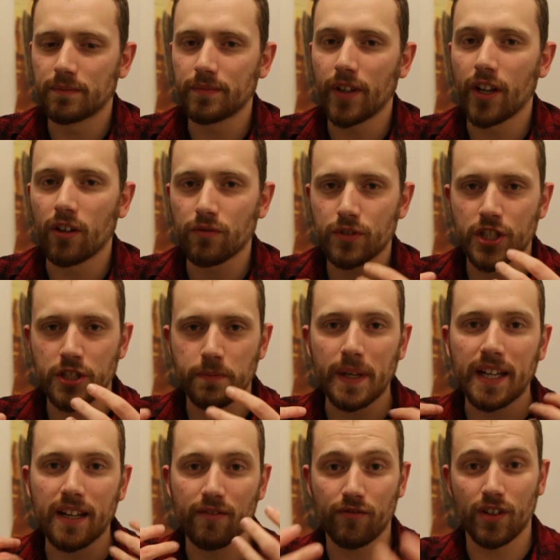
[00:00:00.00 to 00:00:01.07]
You know, just
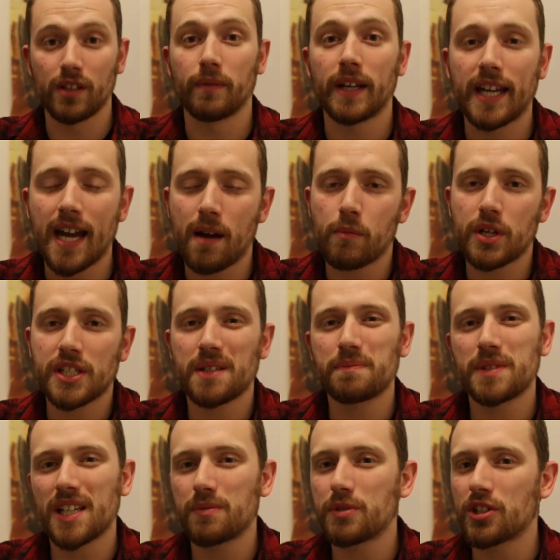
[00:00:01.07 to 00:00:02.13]
speaking in front of a camera.
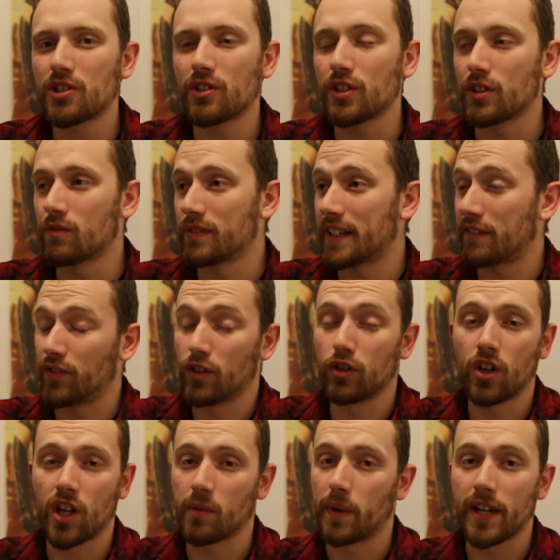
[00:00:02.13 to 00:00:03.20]
Sometimes, you know, if you
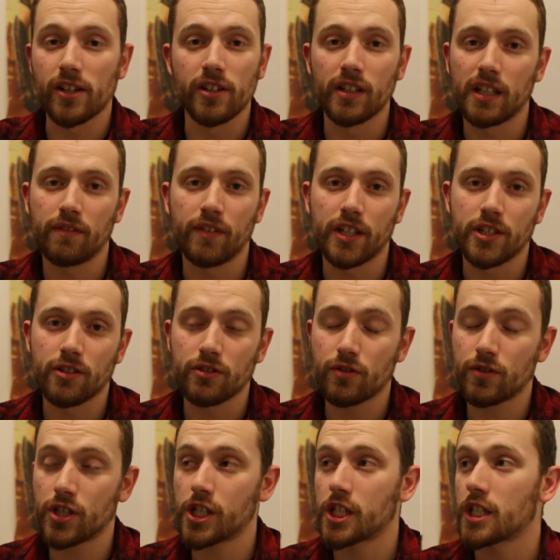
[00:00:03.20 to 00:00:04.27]
look at my early videos,
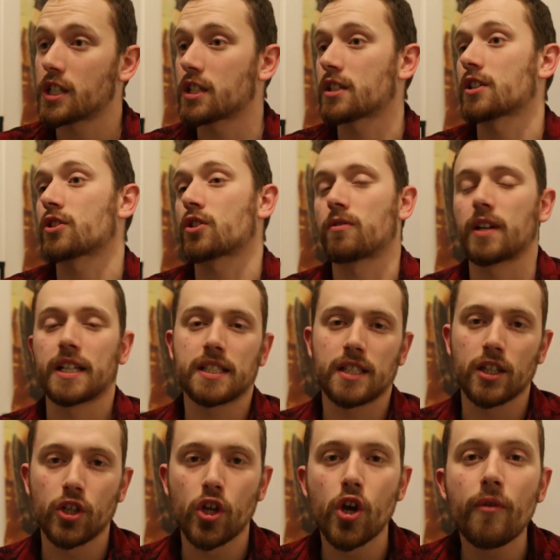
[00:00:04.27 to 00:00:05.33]
Jesus Christ,
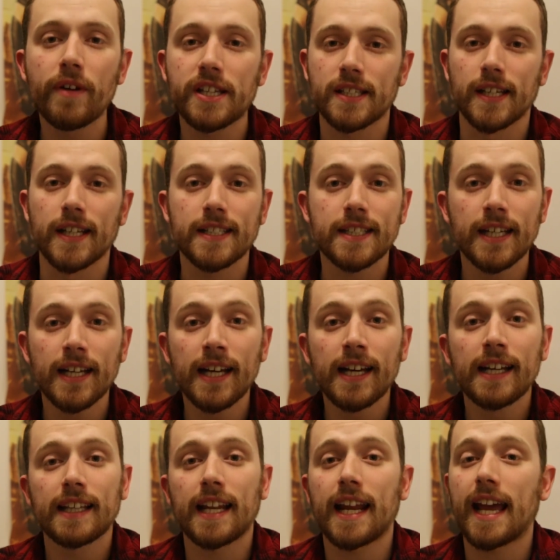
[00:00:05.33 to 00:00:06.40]
the nervousness
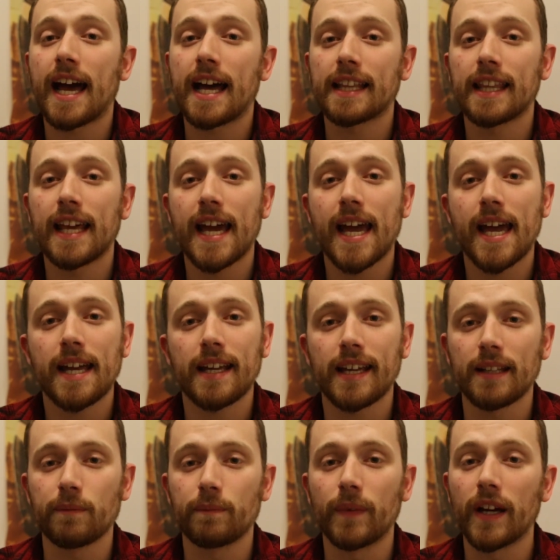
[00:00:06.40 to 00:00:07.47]
that I had there
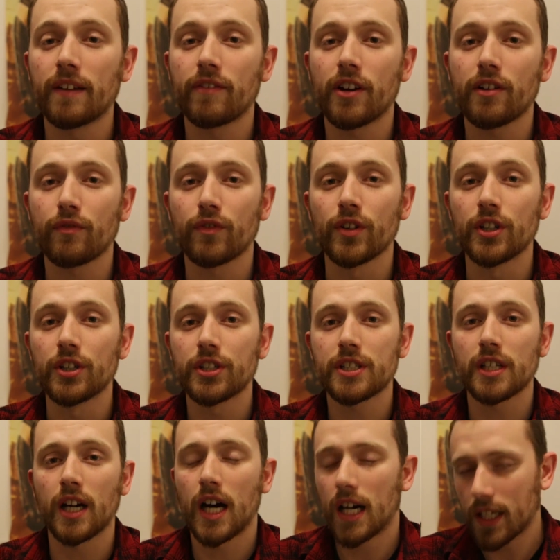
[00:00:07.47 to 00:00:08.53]
in my very
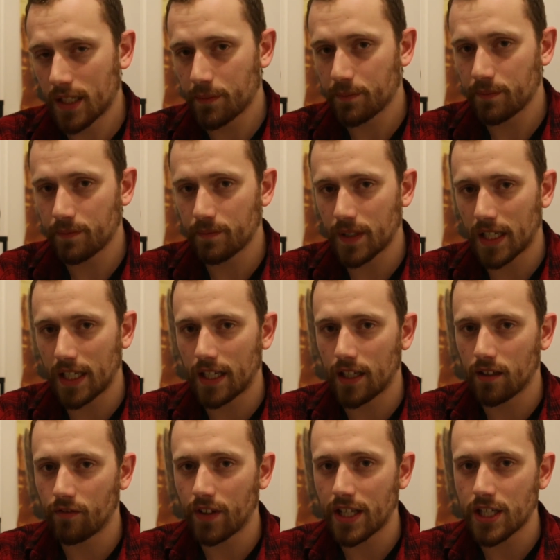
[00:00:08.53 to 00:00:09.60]
first Arkham
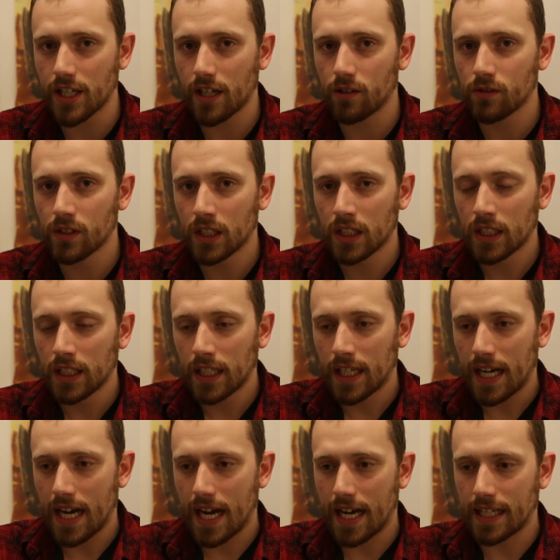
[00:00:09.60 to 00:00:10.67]
video,
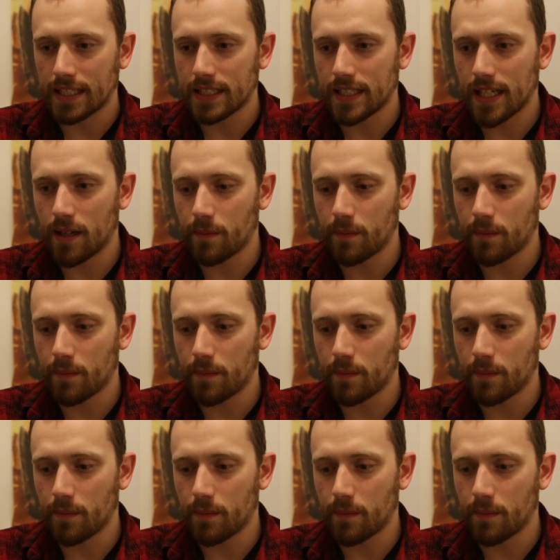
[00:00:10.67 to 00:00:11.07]
and